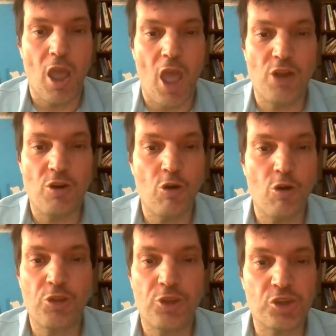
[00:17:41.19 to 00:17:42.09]
and
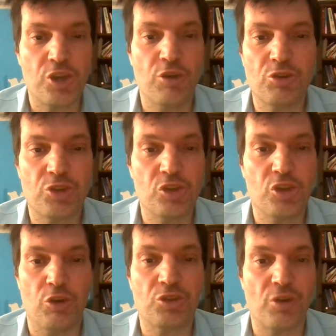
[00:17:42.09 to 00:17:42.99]
heard the cheers and
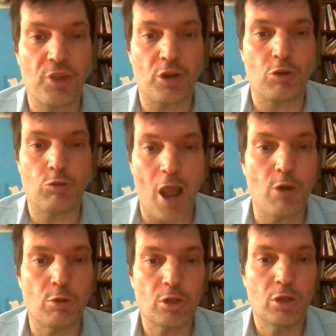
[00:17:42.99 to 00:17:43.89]
jeers of the
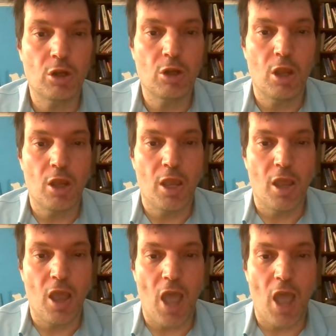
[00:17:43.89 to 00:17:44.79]
crowd.
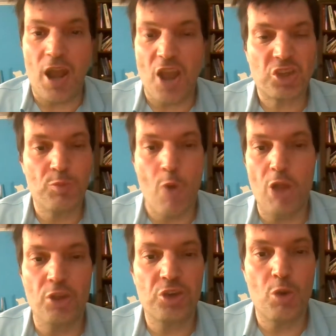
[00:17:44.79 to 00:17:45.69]
And as
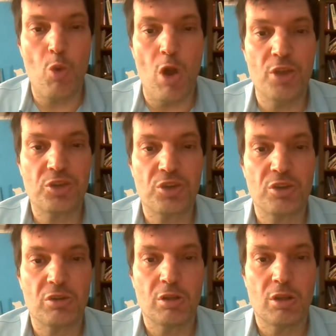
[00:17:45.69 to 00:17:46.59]
small as it
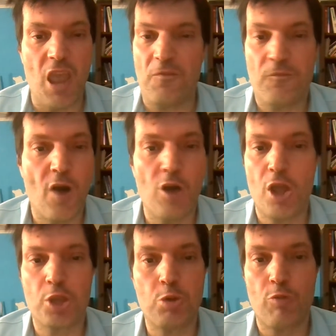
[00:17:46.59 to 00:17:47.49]
was, it felt
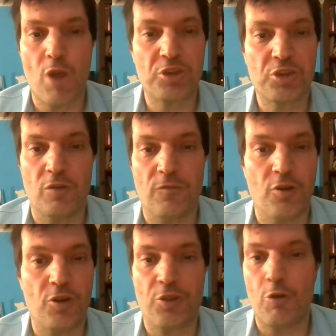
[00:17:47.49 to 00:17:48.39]
like you were wrestling in
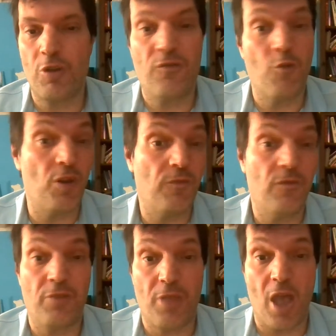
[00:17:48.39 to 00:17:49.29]
front of 30, 40,
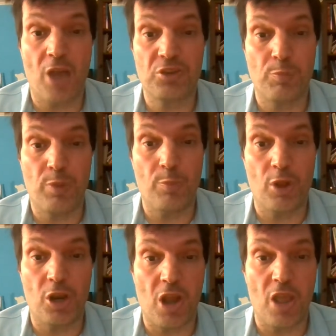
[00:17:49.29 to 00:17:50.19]
50,000 people
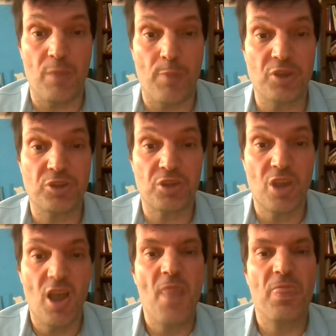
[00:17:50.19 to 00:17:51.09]
on a nightly basis.
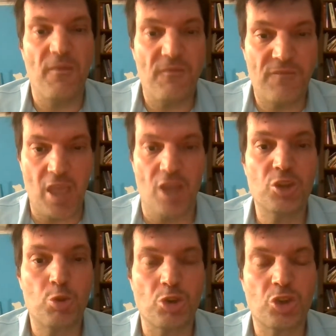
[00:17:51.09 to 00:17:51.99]
The
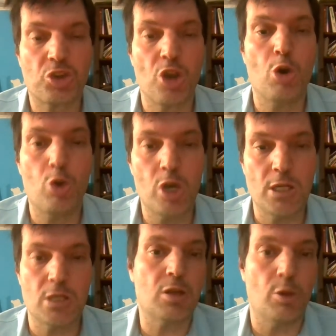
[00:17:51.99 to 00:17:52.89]
fans were so
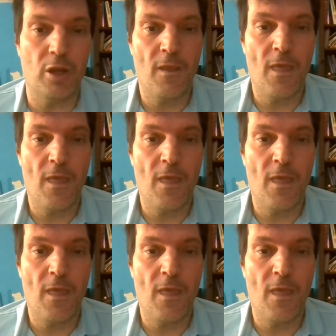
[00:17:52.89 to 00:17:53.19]
into it